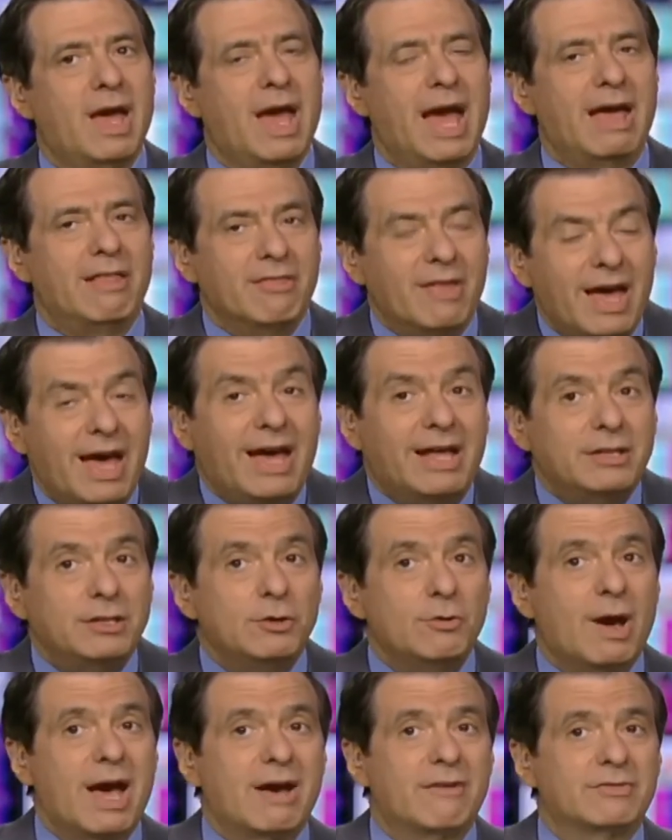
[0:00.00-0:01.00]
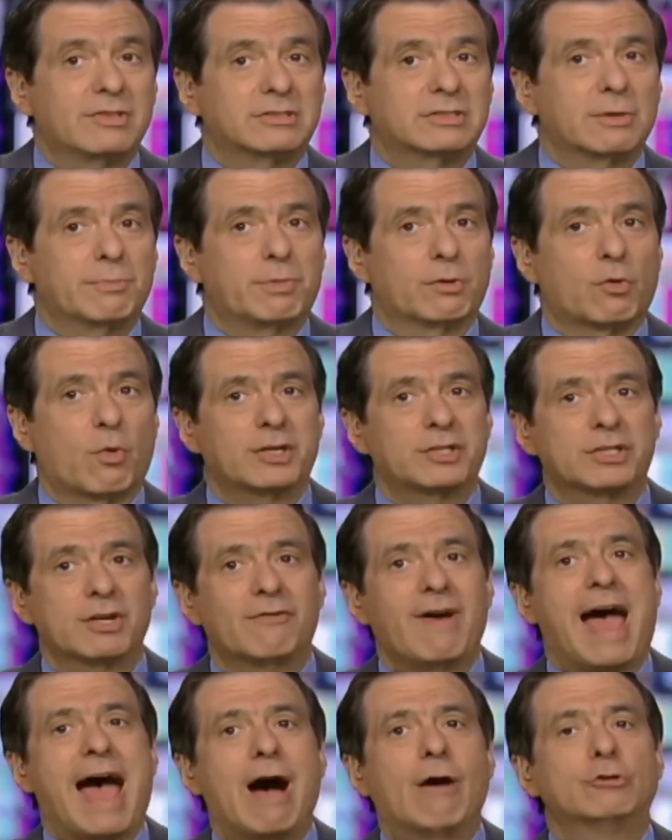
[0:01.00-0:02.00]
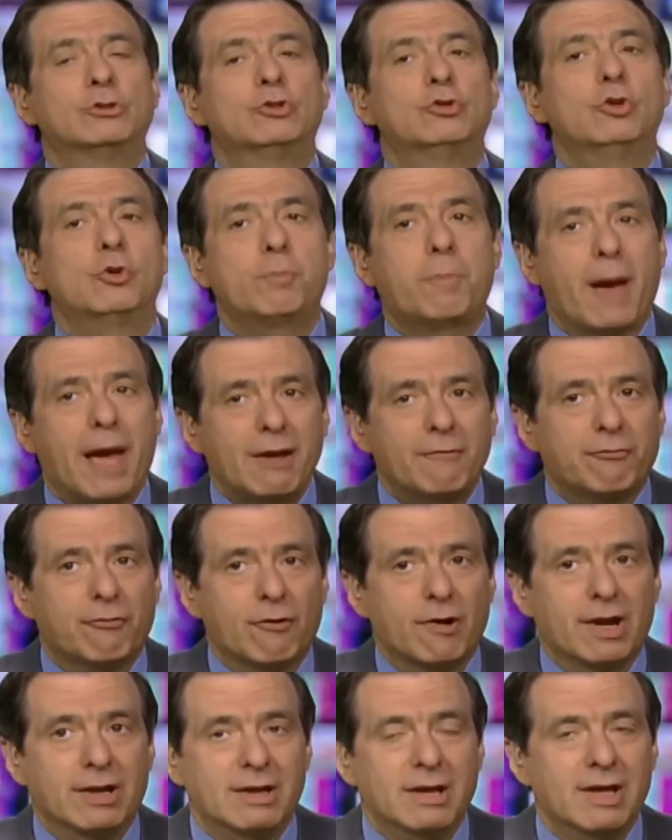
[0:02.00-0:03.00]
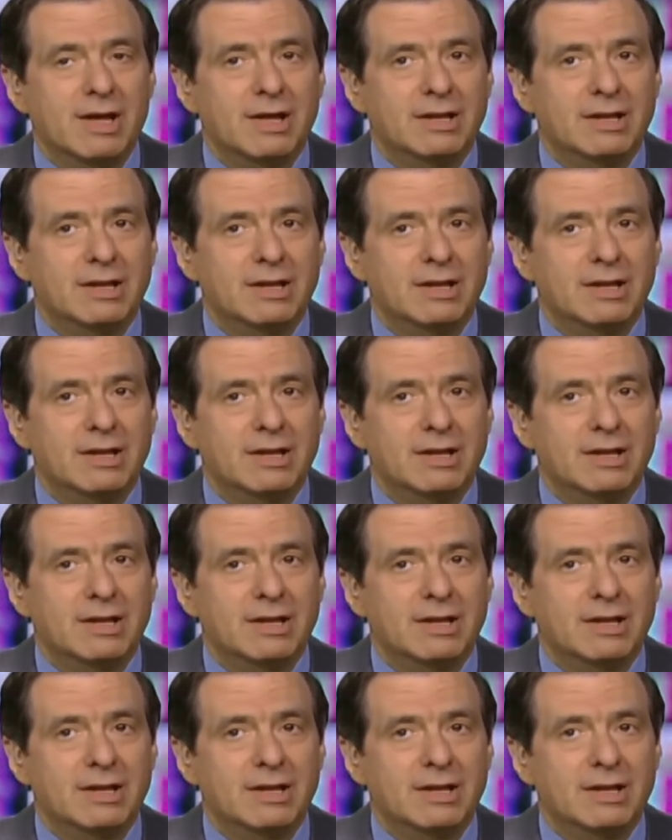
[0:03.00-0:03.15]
And then you have the simple question of how do you pay for it?